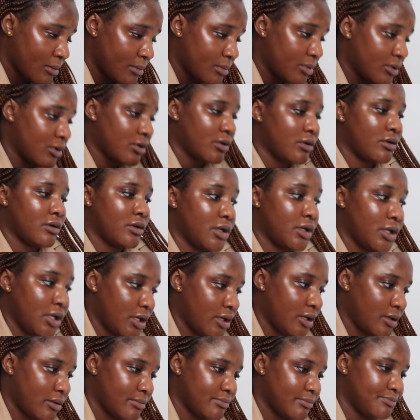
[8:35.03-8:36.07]
But
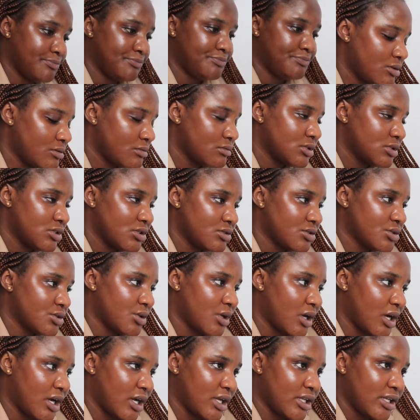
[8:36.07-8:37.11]
yeah. It's not so
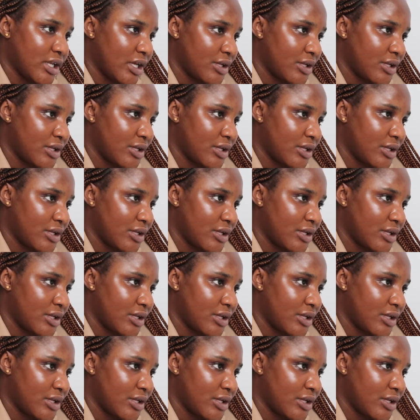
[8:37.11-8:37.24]
hard.